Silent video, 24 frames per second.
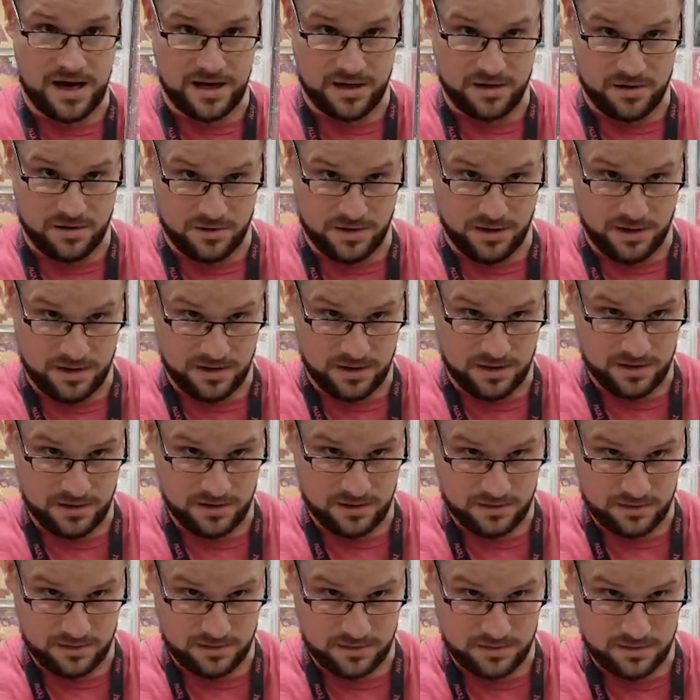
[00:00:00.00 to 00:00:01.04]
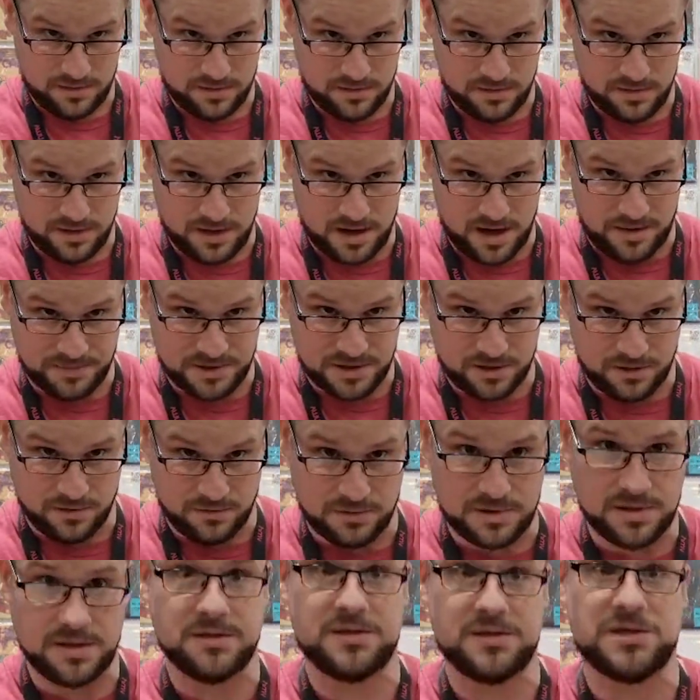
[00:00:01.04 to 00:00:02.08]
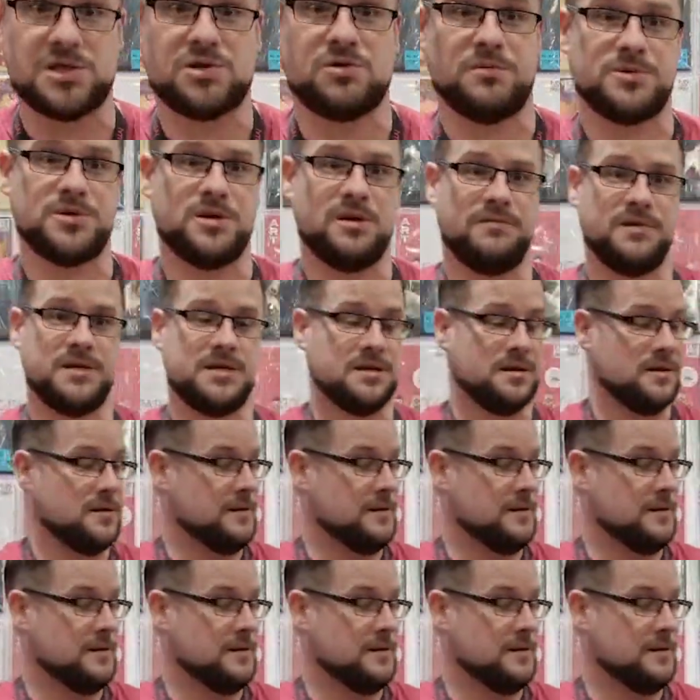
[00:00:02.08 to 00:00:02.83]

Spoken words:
iconic, the absolute description of it.